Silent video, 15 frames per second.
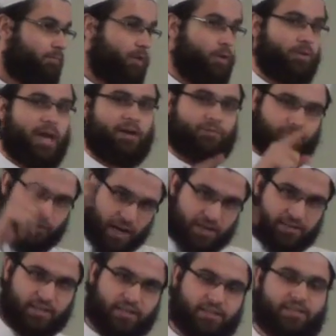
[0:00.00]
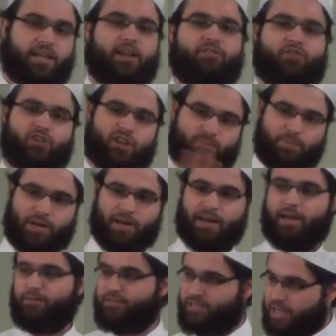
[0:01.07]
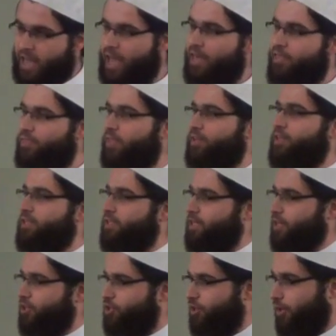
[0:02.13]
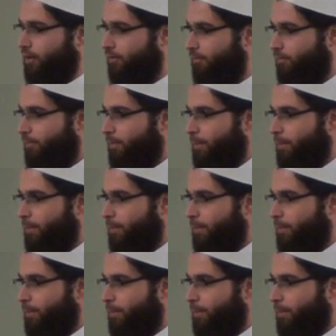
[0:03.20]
Now that phrase itself should have been enough to end the discussion.